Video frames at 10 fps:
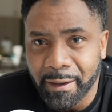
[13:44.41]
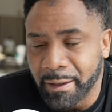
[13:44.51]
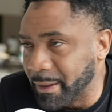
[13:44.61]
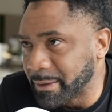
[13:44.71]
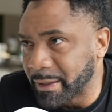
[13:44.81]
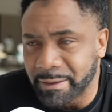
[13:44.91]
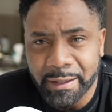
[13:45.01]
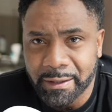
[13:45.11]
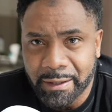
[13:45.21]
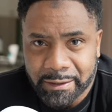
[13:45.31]
And as I
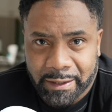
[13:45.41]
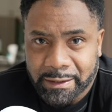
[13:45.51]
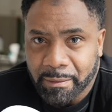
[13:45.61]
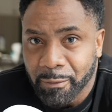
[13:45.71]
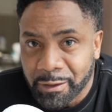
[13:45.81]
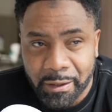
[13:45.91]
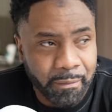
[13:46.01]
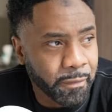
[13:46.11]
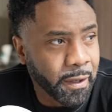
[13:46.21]
said, as, as a Muslim,